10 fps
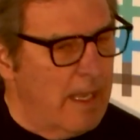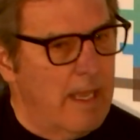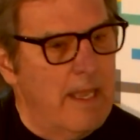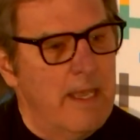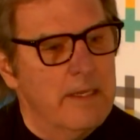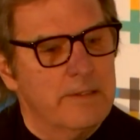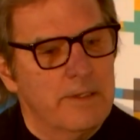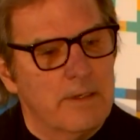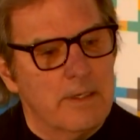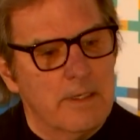And
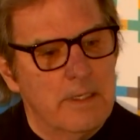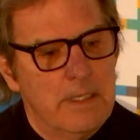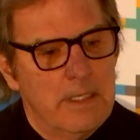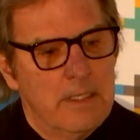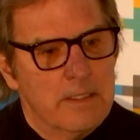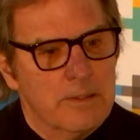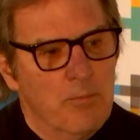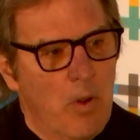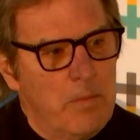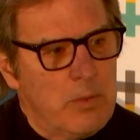the
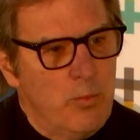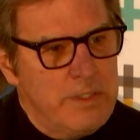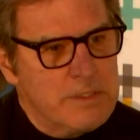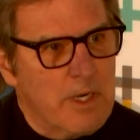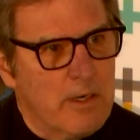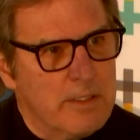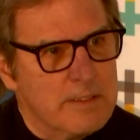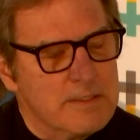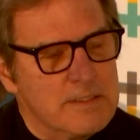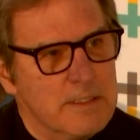moment we started
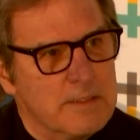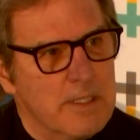to sit